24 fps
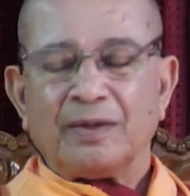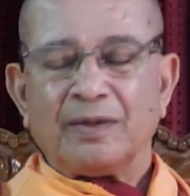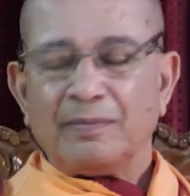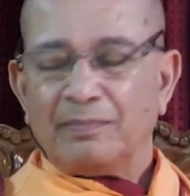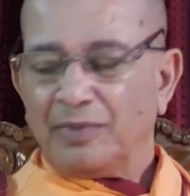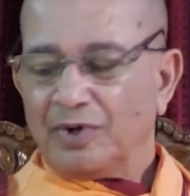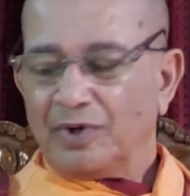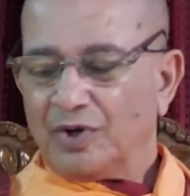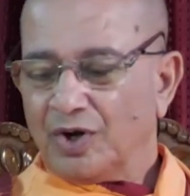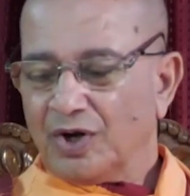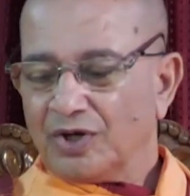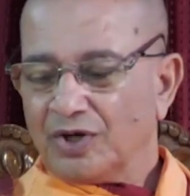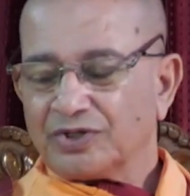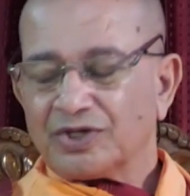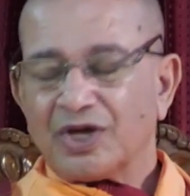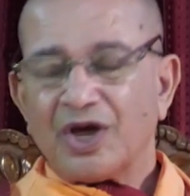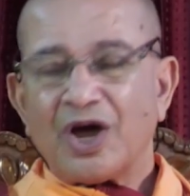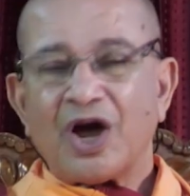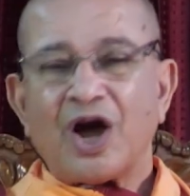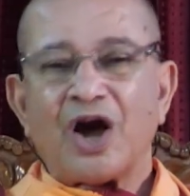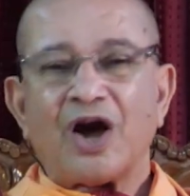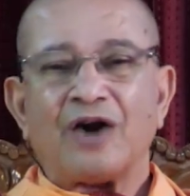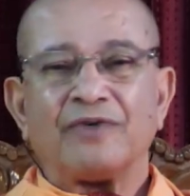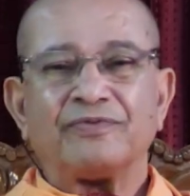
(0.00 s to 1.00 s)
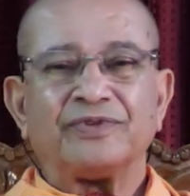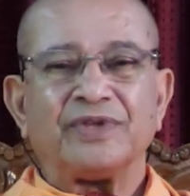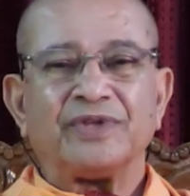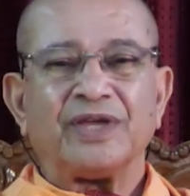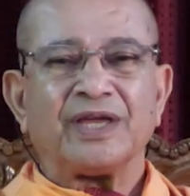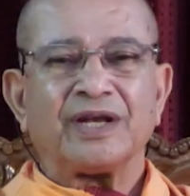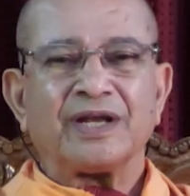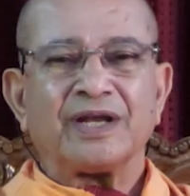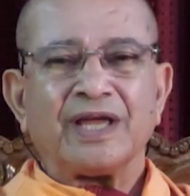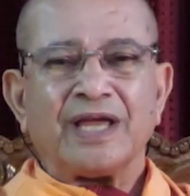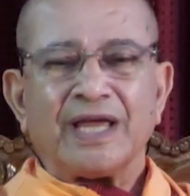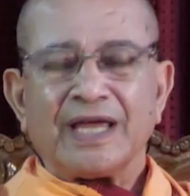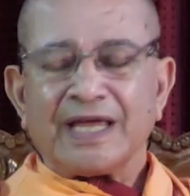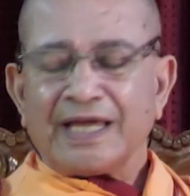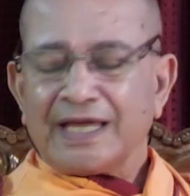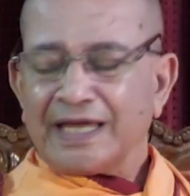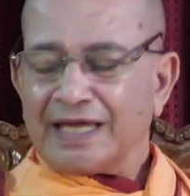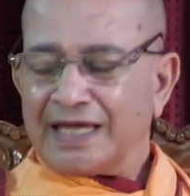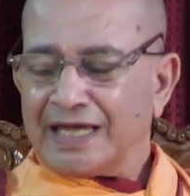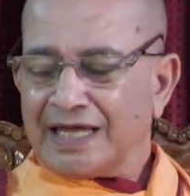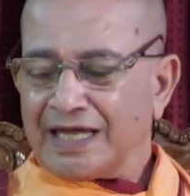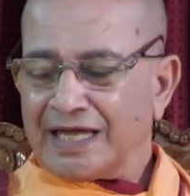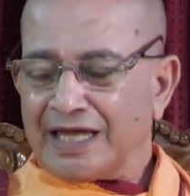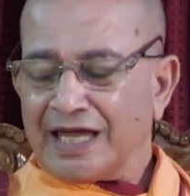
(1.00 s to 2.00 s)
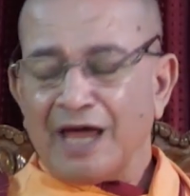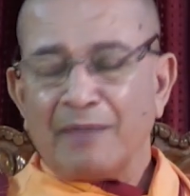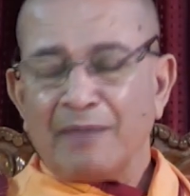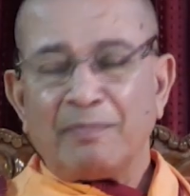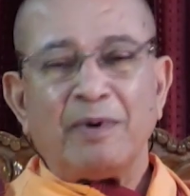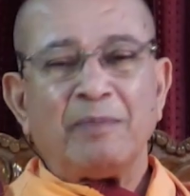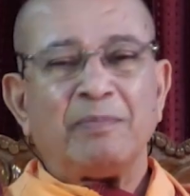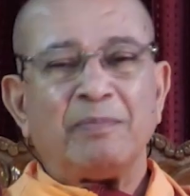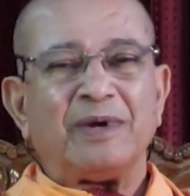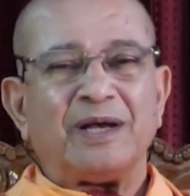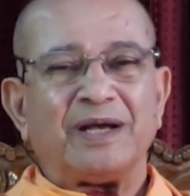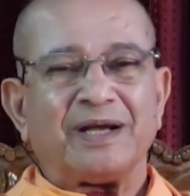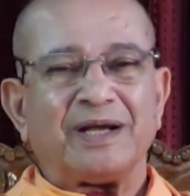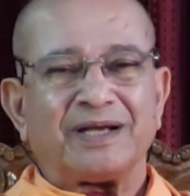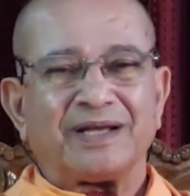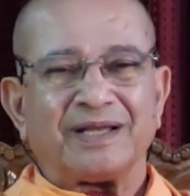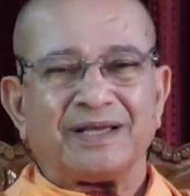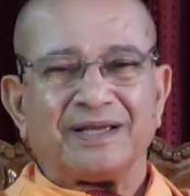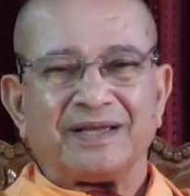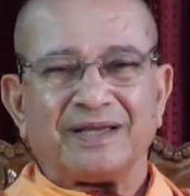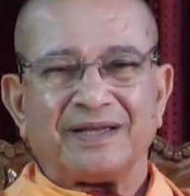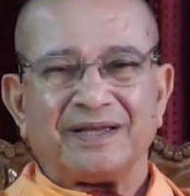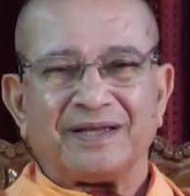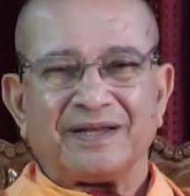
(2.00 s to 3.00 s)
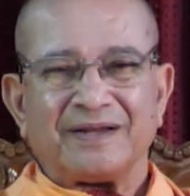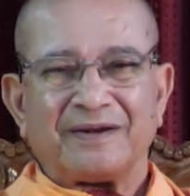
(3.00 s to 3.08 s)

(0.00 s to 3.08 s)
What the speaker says: because of their capability.